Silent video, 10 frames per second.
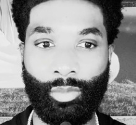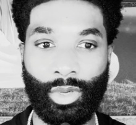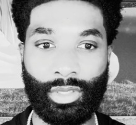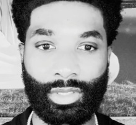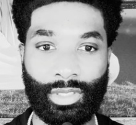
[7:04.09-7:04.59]

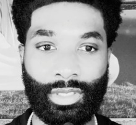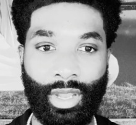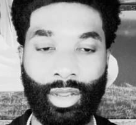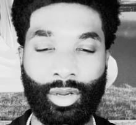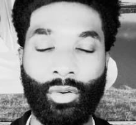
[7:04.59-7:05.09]
because it's
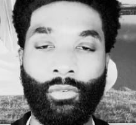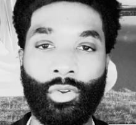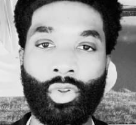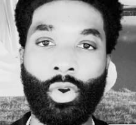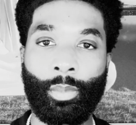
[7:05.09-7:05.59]
not good for
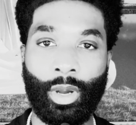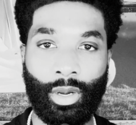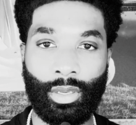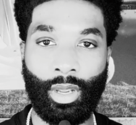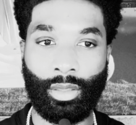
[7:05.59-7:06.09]
your
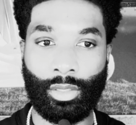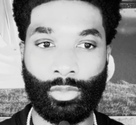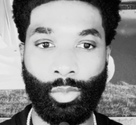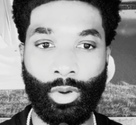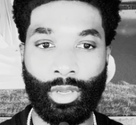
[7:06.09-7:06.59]
body at this
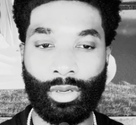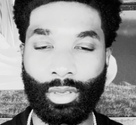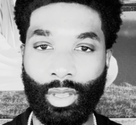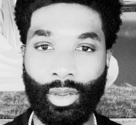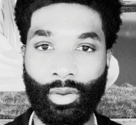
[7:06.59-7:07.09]
point in your
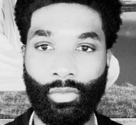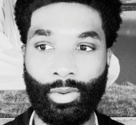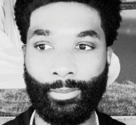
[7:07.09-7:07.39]
life.